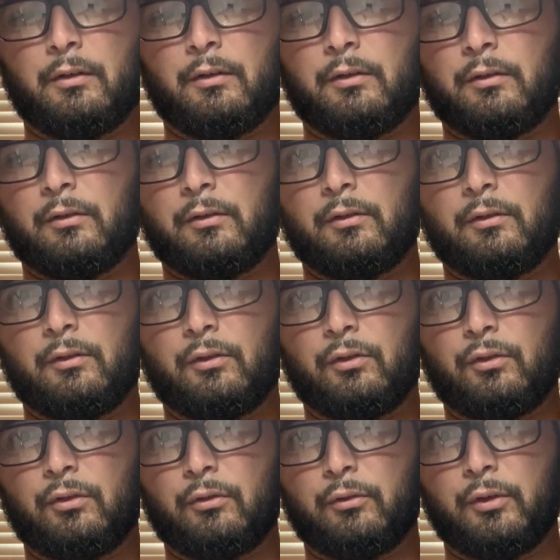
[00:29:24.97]

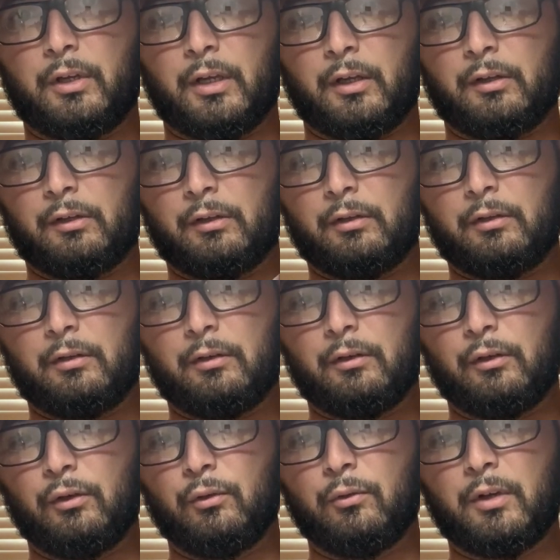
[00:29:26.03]
So
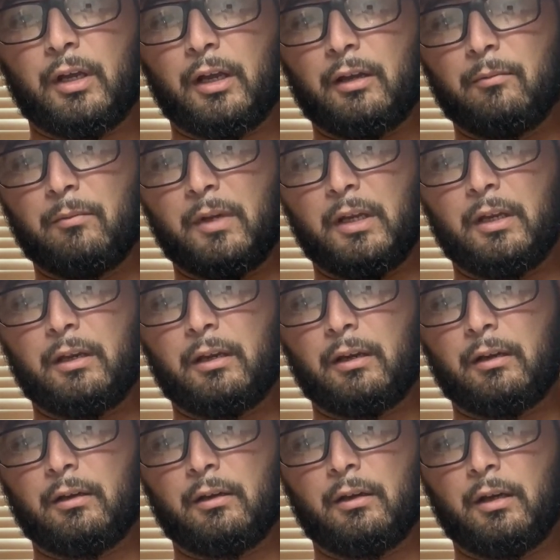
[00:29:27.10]
yes, you can make
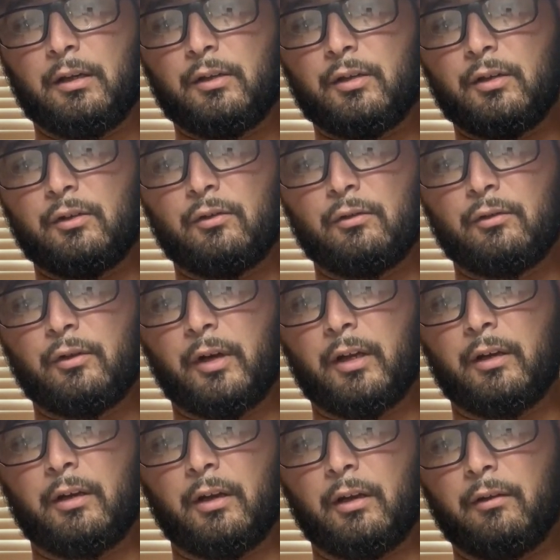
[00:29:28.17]
a chisel
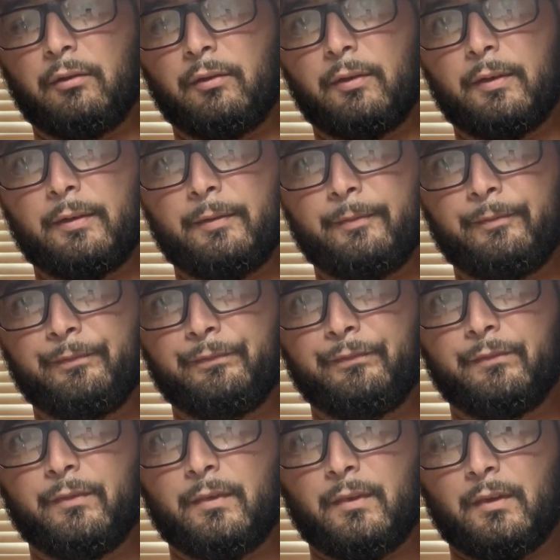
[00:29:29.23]
grind knife
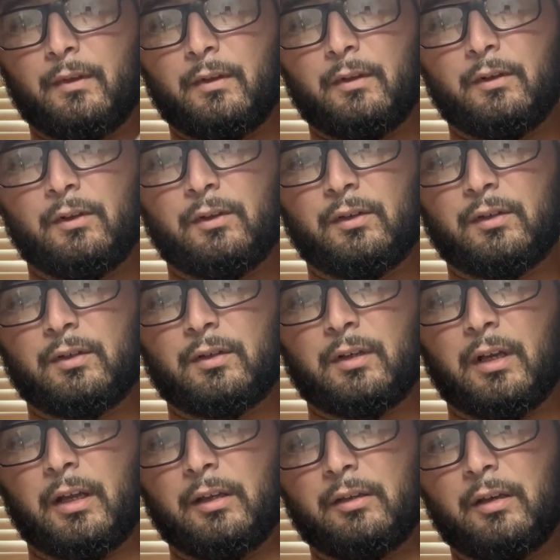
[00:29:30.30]

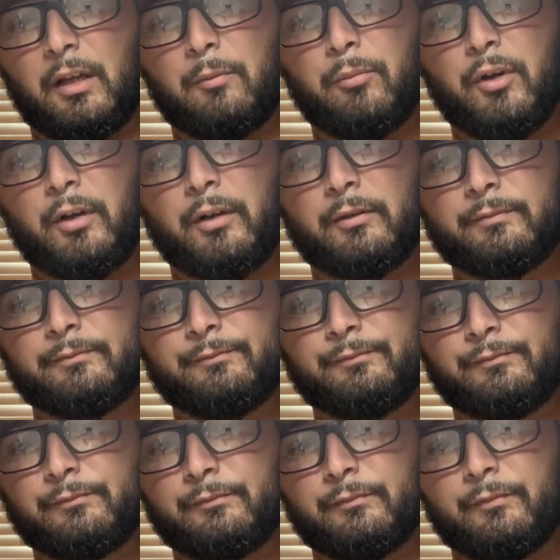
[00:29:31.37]
slice like butter.
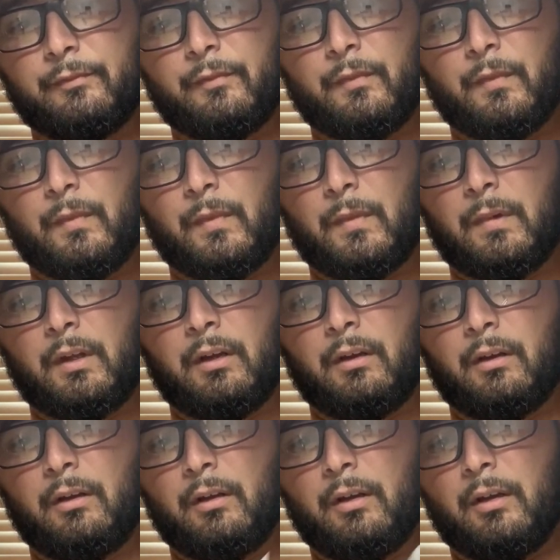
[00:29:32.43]

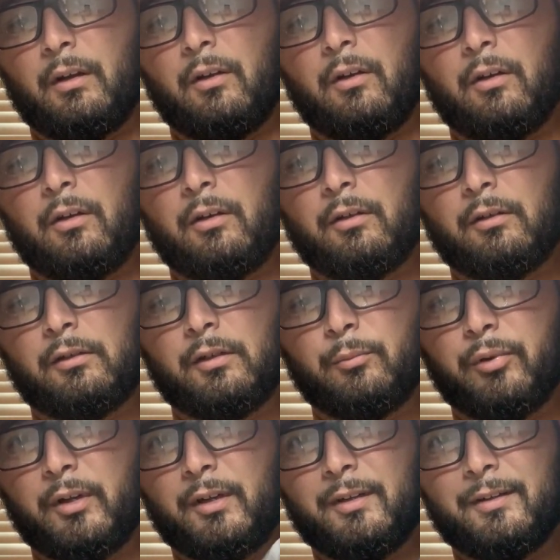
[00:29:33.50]
It all
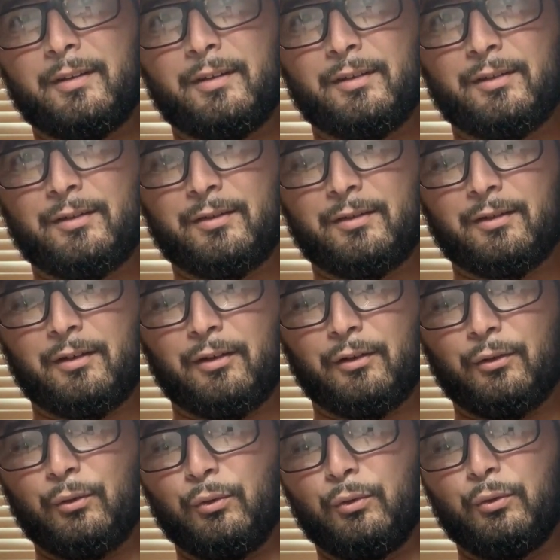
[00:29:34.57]
depends on
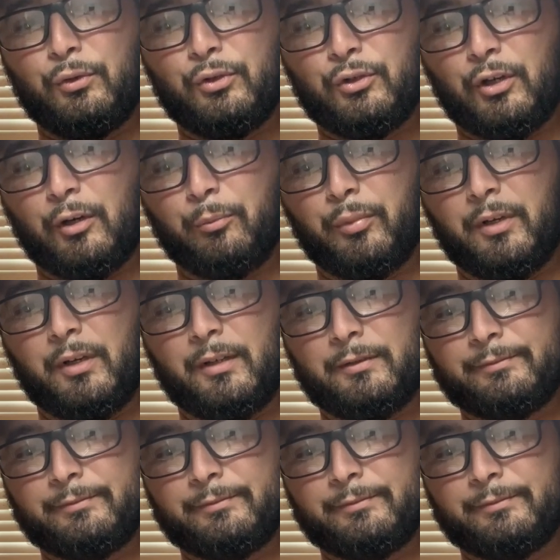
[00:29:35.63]
who sharpened it.